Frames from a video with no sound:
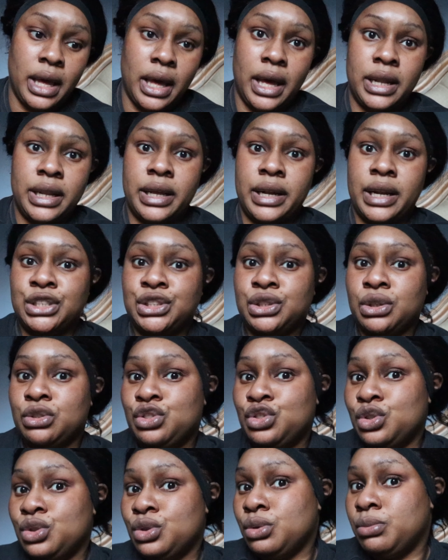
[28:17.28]
and then I
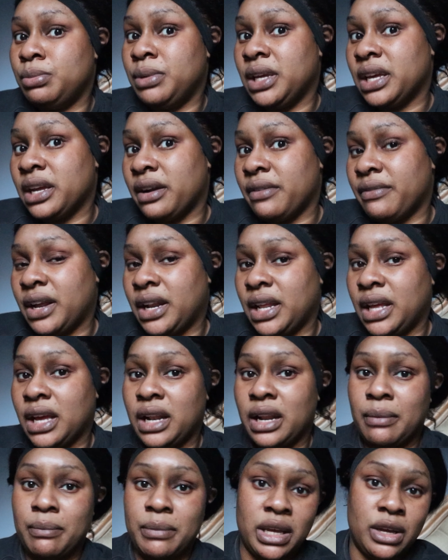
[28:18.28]
showed you me getting ready
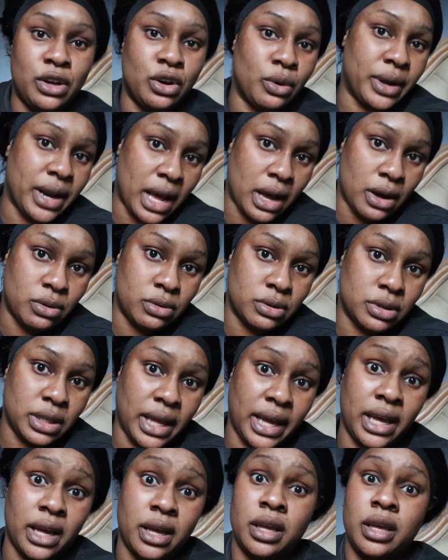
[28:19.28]
and then me going out.
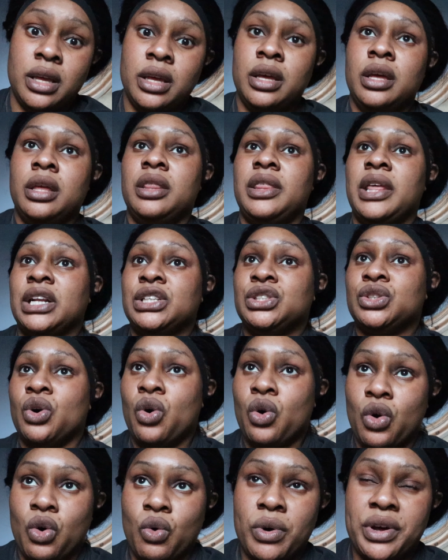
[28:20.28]
Like that's
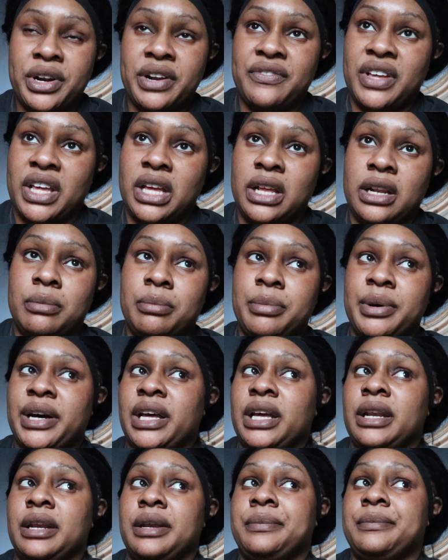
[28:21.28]
all one event.
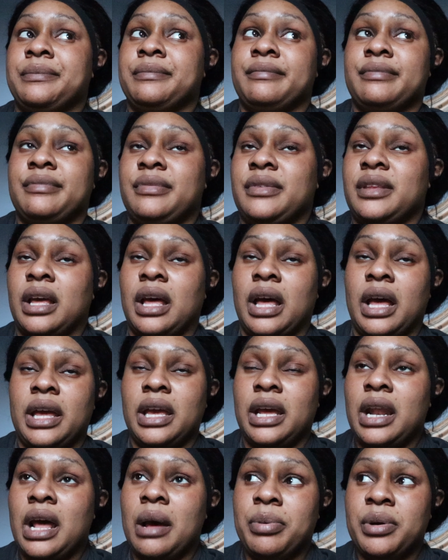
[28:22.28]
But I
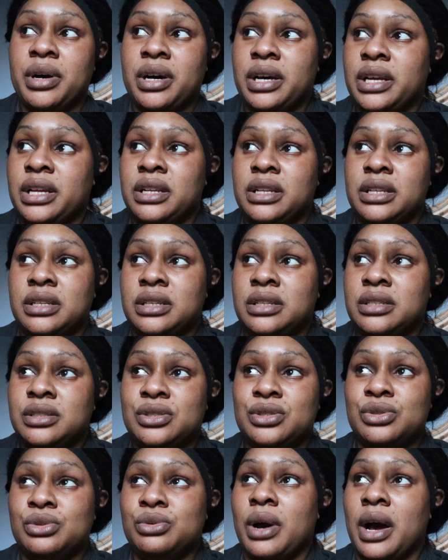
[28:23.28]
cannot put
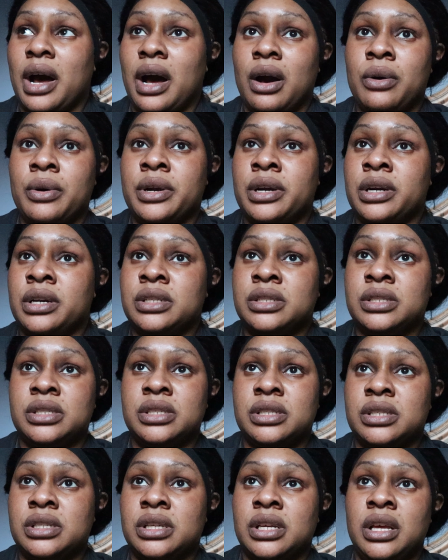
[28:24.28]
two
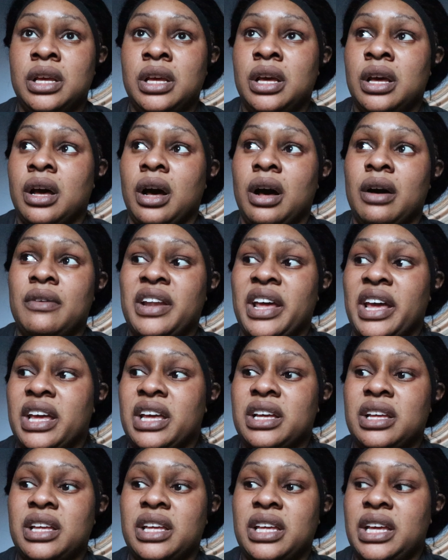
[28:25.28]
hours of like
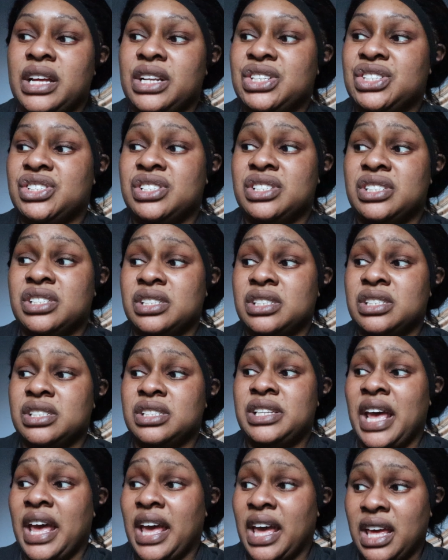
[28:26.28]
each
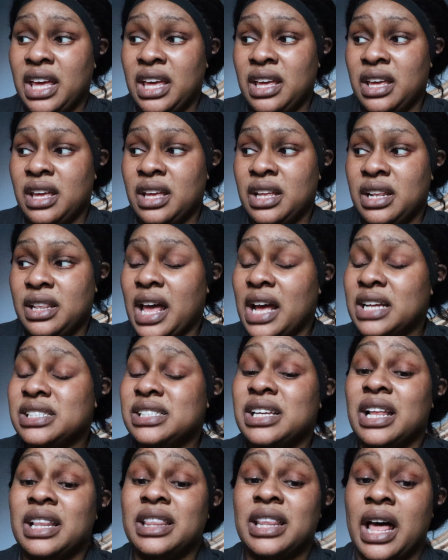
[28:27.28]
day.
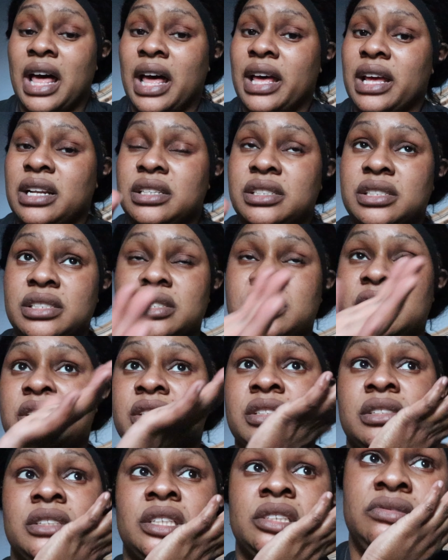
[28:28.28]
That's a lot.
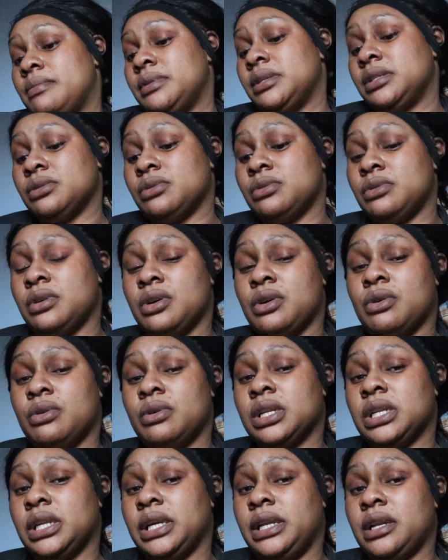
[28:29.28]
I'm just gonna go
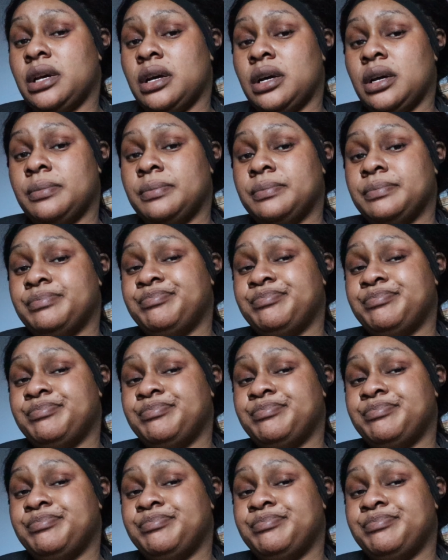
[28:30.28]
clean up